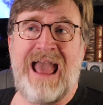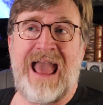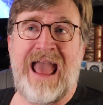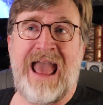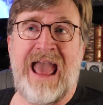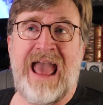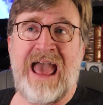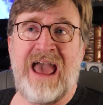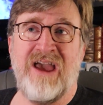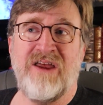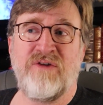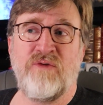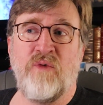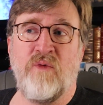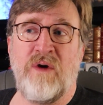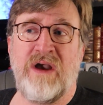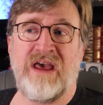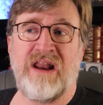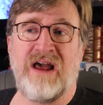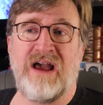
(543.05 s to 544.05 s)
And
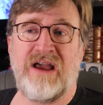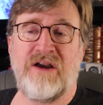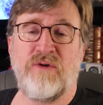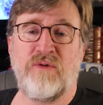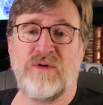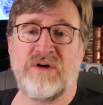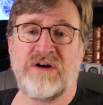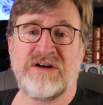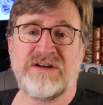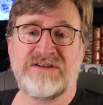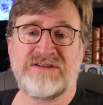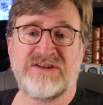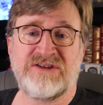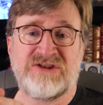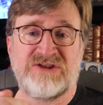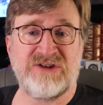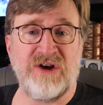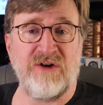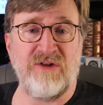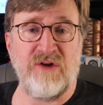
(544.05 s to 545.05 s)
when I was a
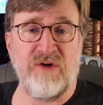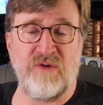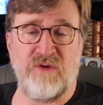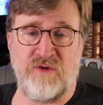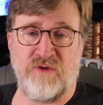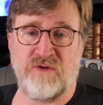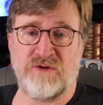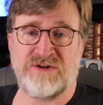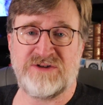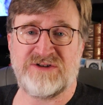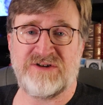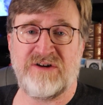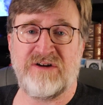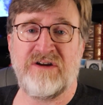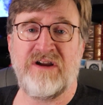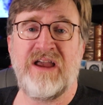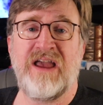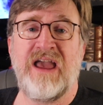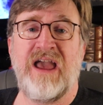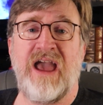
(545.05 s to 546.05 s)
solo
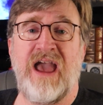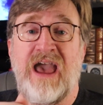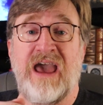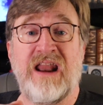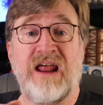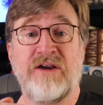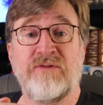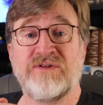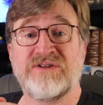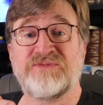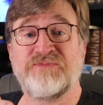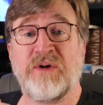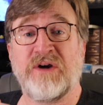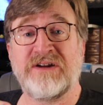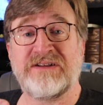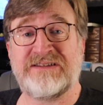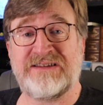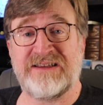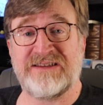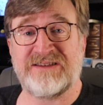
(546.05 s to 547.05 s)
cruiser and I was
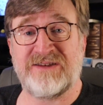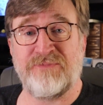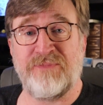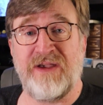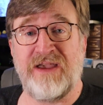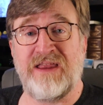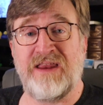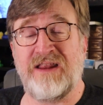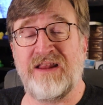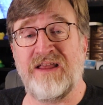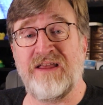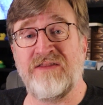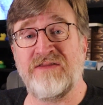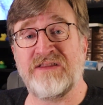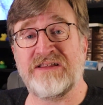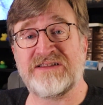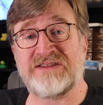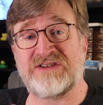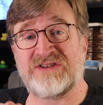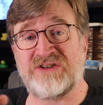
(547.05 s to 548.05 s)
participating in
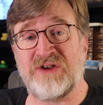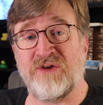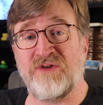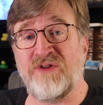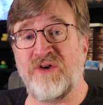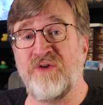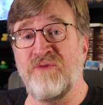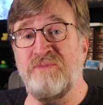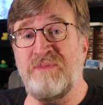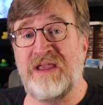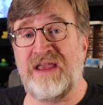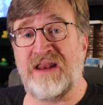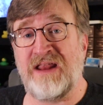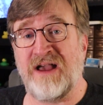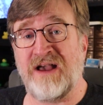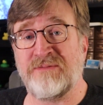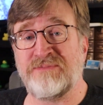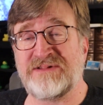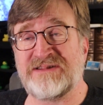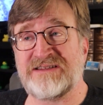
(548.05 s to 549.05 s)
the solo
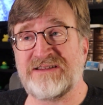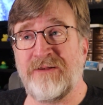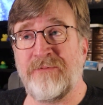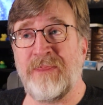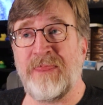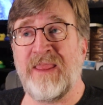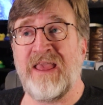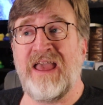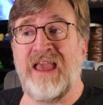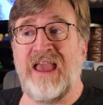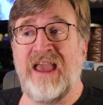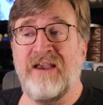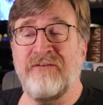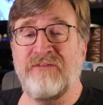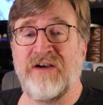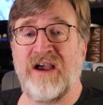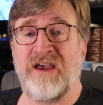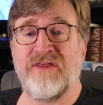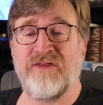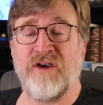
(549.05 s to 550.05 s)
meetups, if
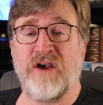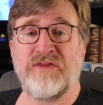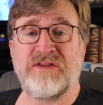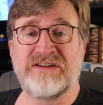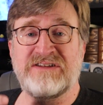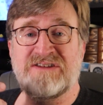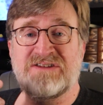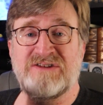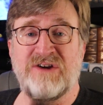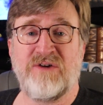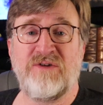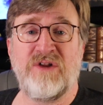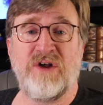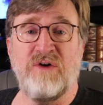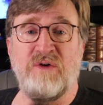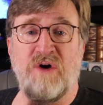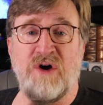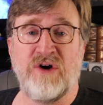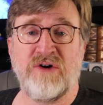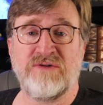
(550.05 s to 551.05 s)
I thought the
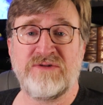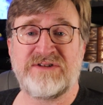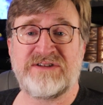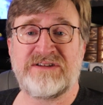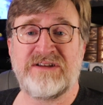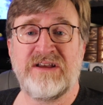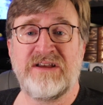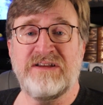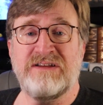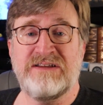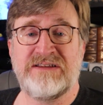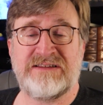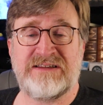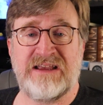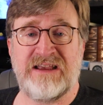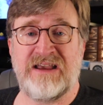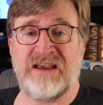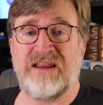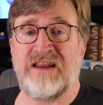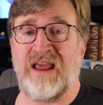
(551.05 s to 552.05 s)
solo host
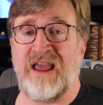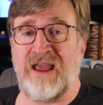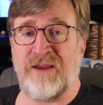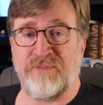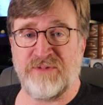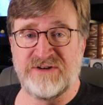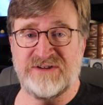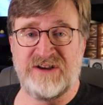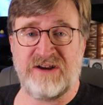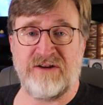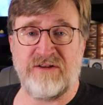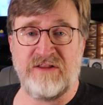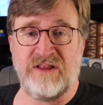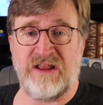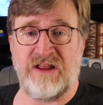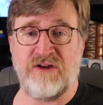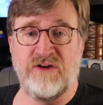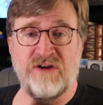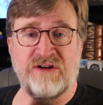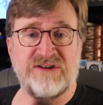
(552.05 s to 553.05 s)
did a
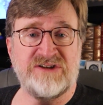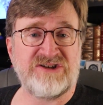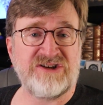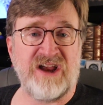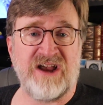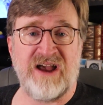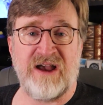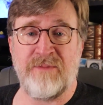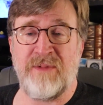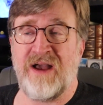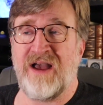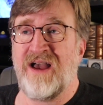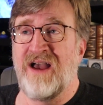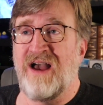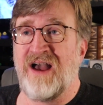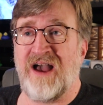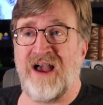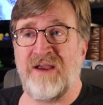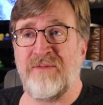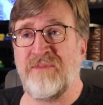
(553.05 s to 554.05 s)
particularly good job,
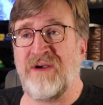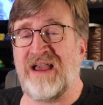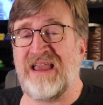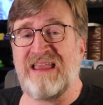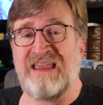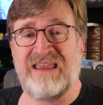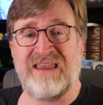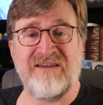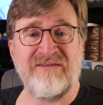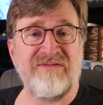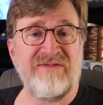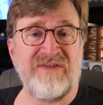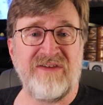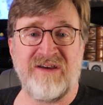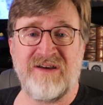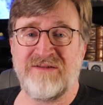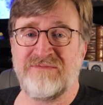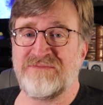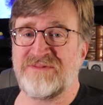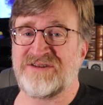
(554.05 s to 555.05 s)
I might give
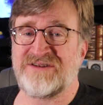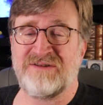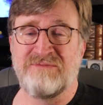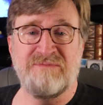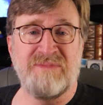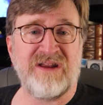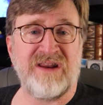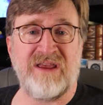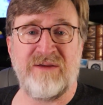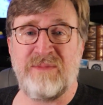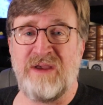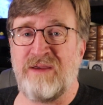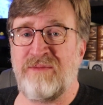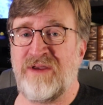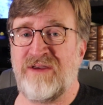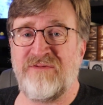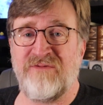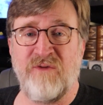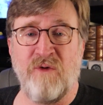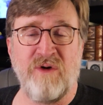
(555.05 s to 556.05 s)
them some money,
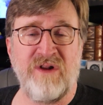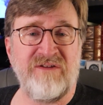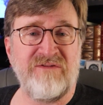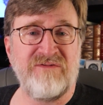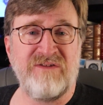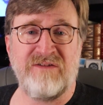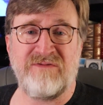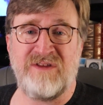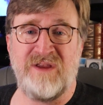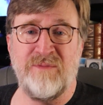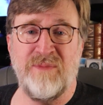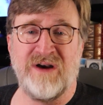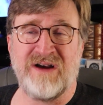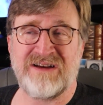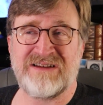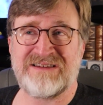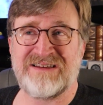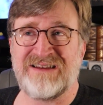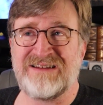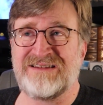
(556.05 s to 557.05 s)
maybe 40, 50
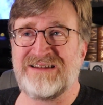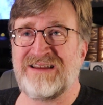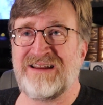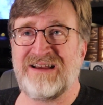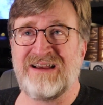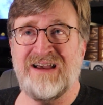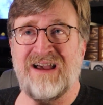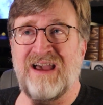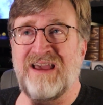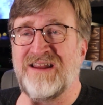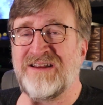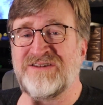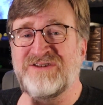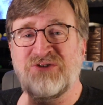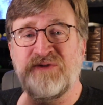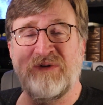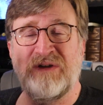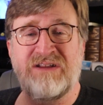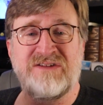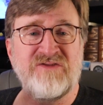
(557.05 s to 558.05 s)
bucks. I had a
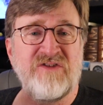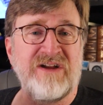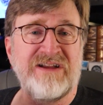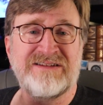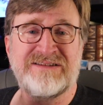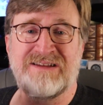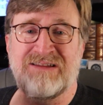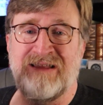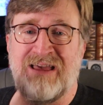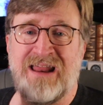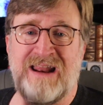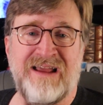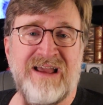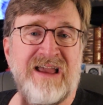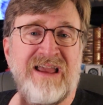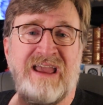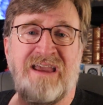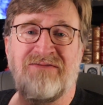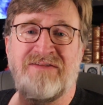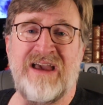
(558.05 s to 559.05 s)
2-week transatlantic.
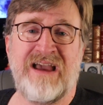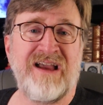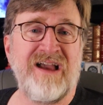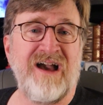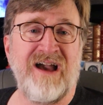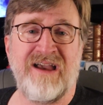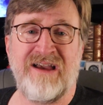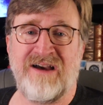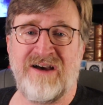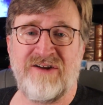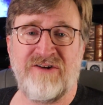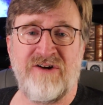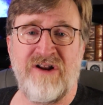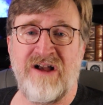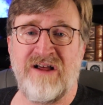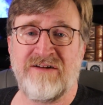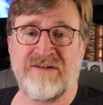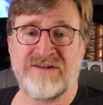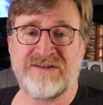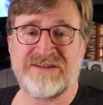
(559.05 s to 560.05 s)
I gave that guy
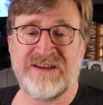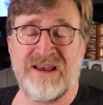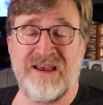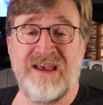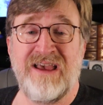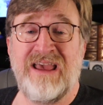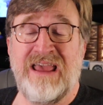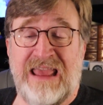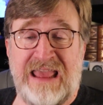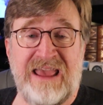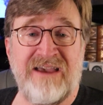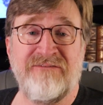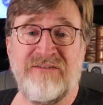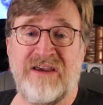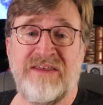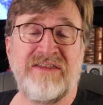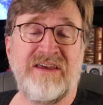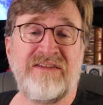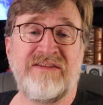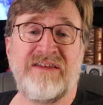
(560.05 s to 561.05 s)
$100 if
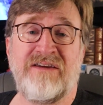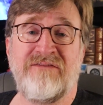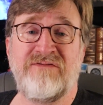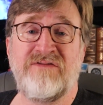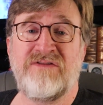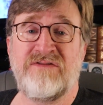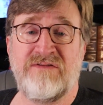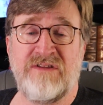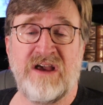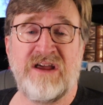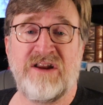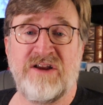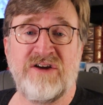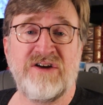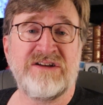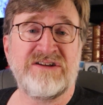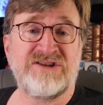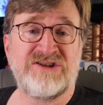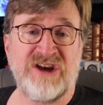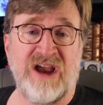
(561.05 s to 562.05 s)
I think they've done a
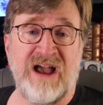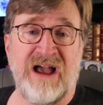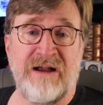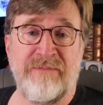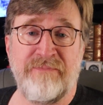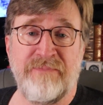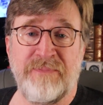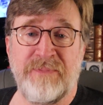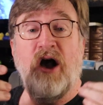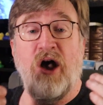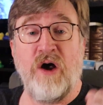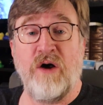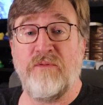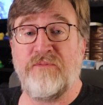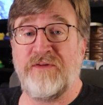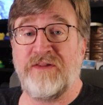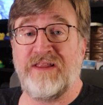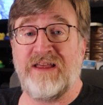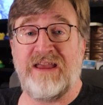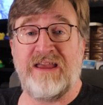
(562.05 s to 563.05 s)
good job.
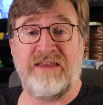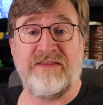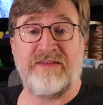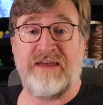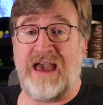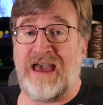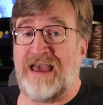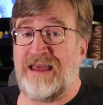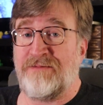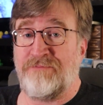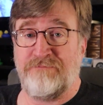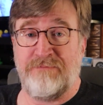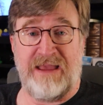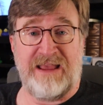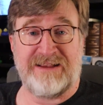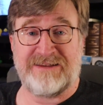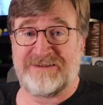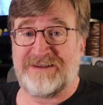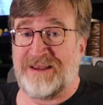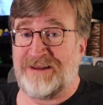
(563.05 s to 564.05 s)
Hopefully that
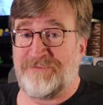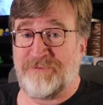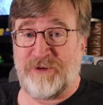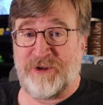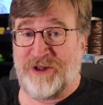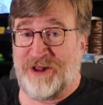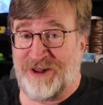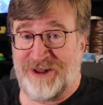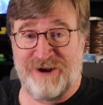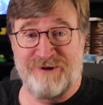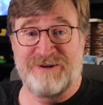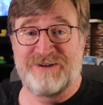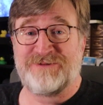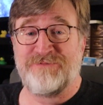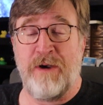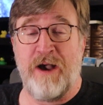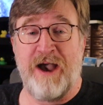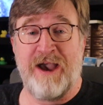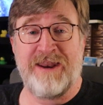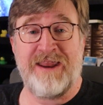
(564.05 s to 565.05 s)
makes it clear as
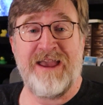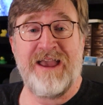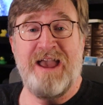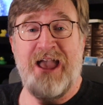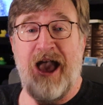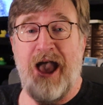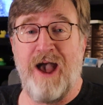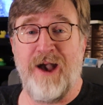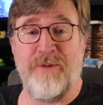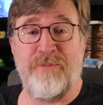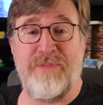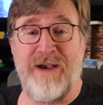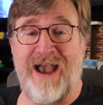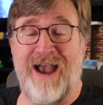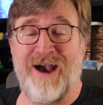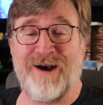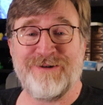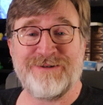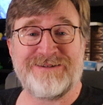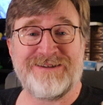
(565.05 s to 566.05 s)
mud
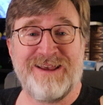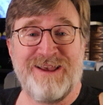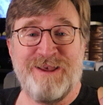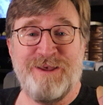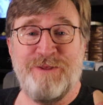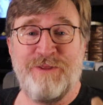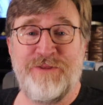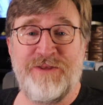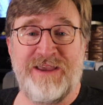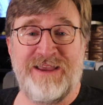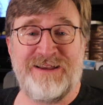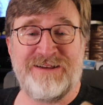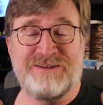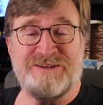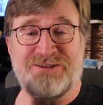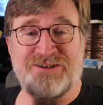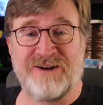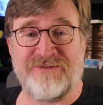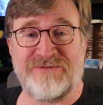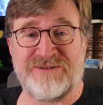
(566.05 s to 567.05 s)
about the
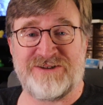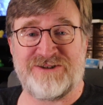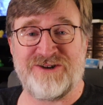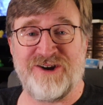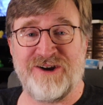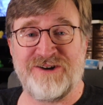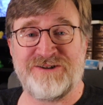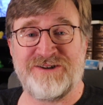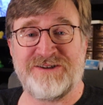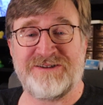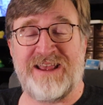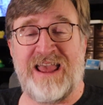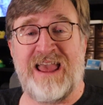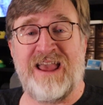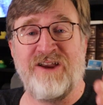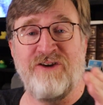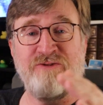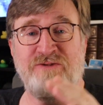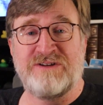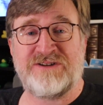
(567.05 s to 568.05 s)
service charges
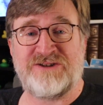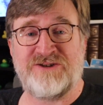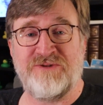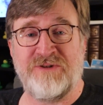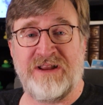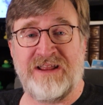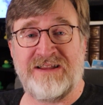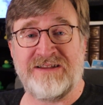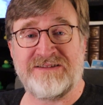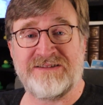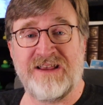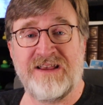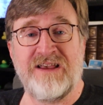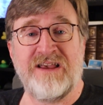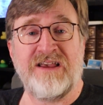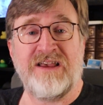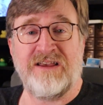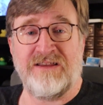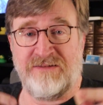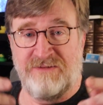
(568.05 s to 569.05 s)
and gratuities.
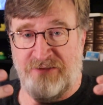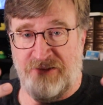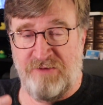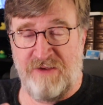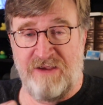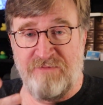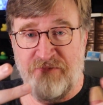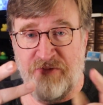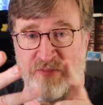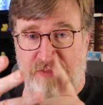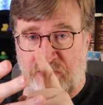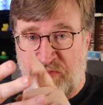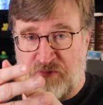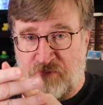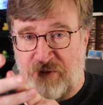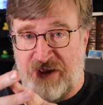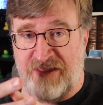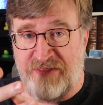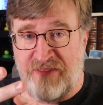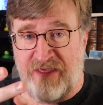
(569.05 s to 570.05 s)
You have
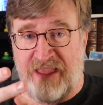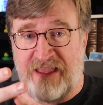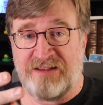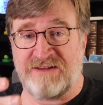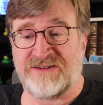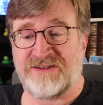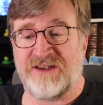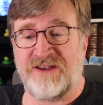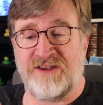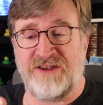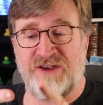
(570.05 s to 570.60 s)
3 things.